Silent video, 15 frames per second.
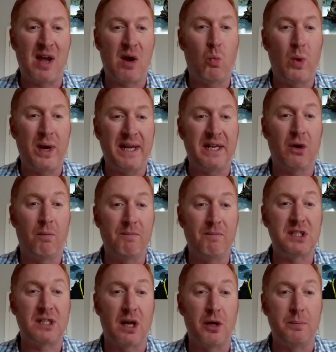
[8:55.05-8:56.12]
week on the
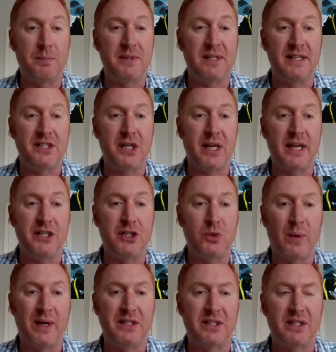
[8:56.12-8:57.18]
slopes each
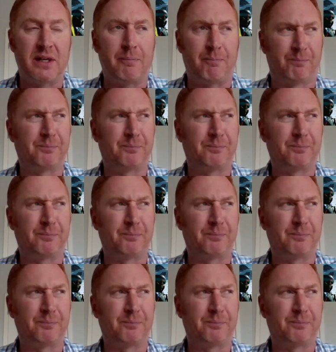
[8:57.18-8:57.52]
winter.